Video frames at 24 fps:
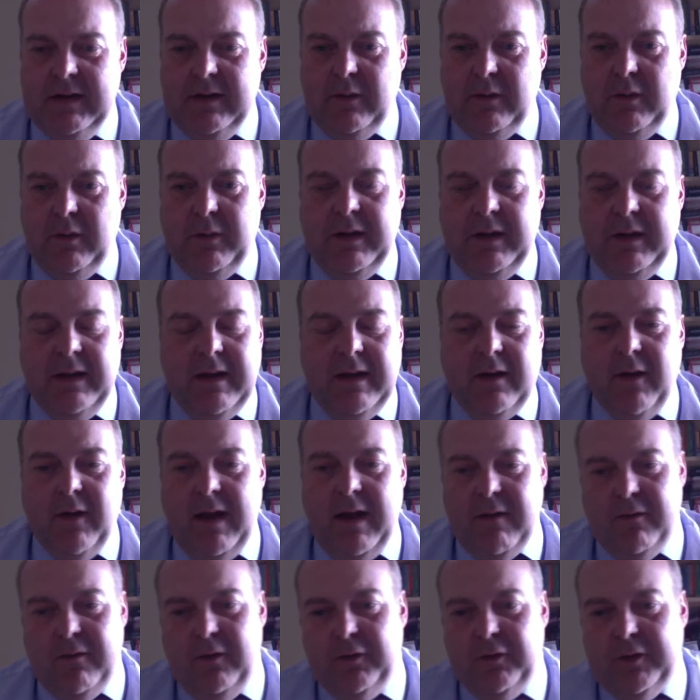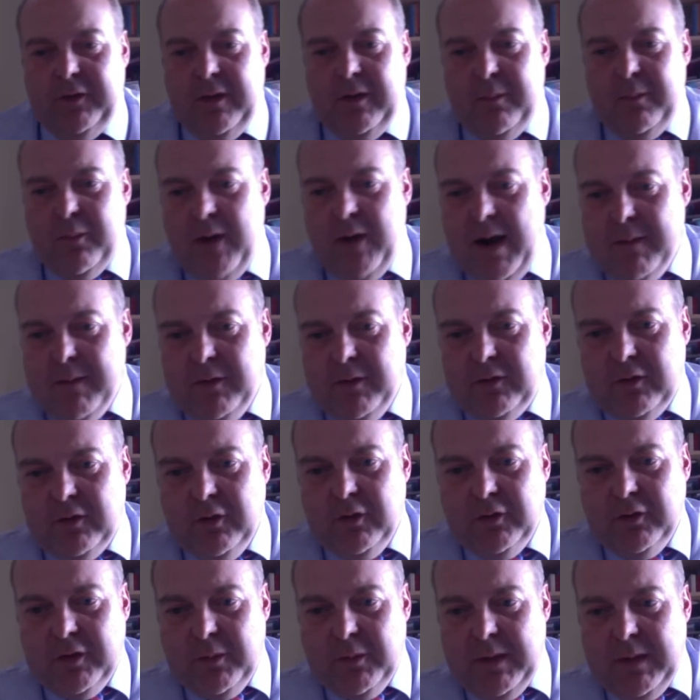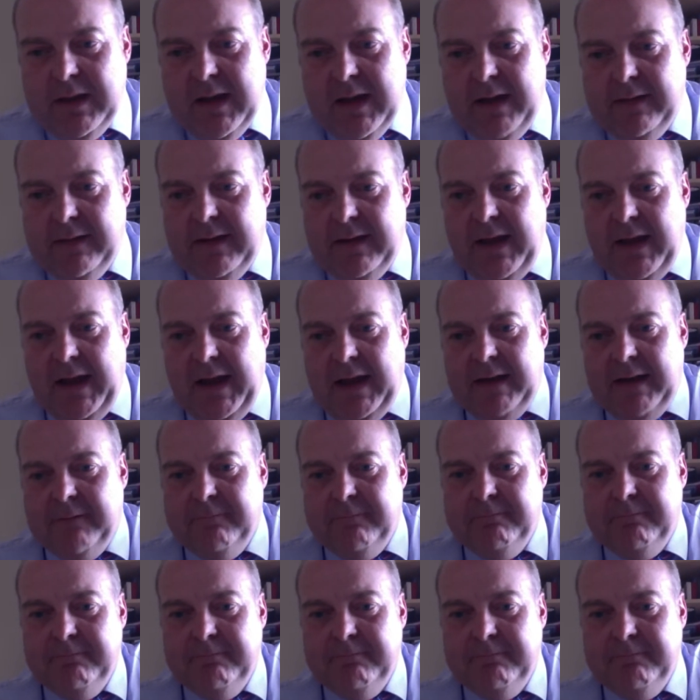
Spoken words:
We're really grateful to the primary schools that we can get in.